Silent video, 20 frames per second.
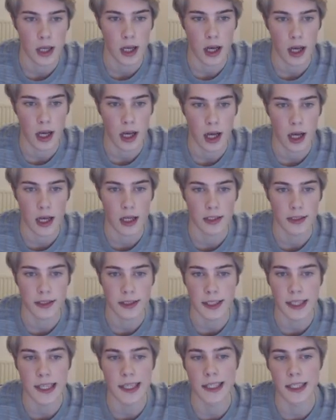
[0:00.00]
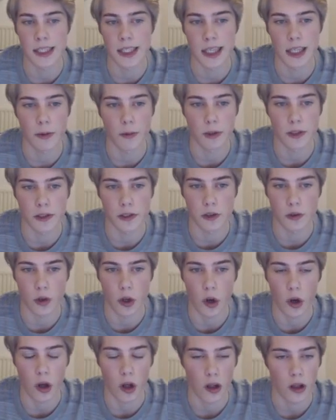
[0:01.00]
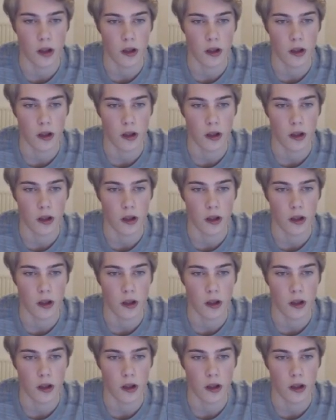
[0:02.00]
uh, seen that it was a draw.